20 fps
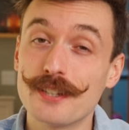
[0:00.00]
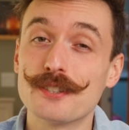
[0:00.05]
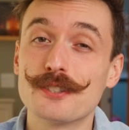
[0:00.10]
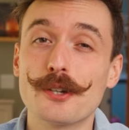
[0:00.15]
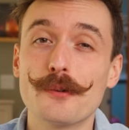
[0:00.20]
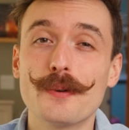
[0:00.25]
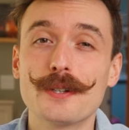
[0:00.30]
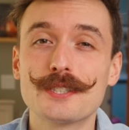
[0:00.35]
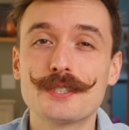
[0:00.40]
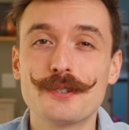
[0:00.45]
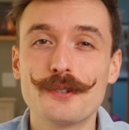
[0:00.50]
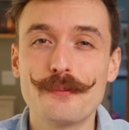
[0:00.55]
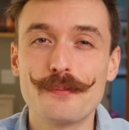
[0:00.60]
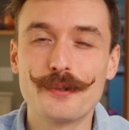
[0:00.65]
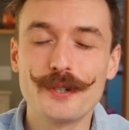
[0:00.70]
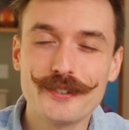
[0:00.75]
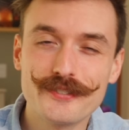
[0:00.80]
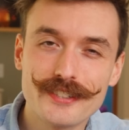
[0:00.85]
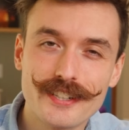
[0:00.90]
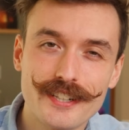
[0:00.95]
you so much to
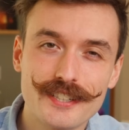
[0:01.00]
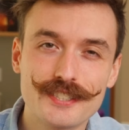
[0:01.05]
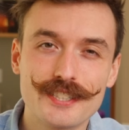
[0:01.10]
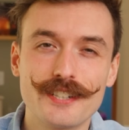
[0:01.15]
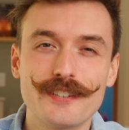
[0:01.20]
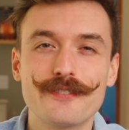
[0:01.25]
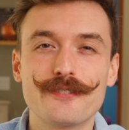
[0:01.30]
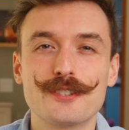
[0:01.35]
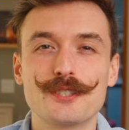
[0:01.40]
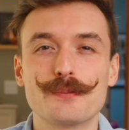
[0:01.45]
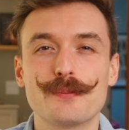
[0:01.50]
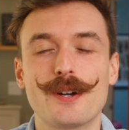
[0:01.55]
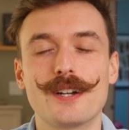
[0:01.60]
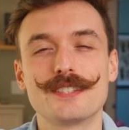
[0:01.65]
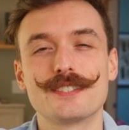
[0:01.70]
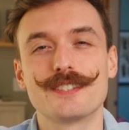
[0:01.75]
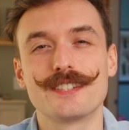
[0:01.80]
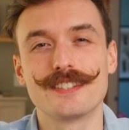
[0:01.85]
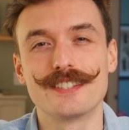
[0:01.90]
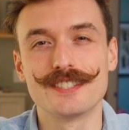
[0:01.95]
Improved Initiative for
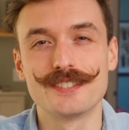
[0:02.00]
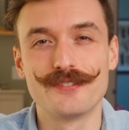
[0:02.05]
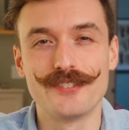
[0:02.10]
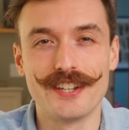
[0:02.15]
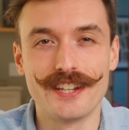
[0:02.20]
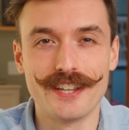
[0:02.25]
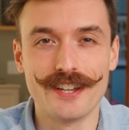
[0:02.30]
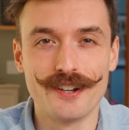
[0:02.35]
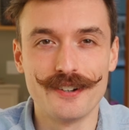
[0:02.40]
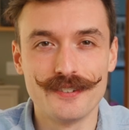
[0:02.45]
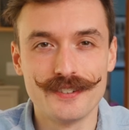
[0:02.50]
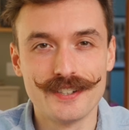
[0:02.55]
sponsoring this video.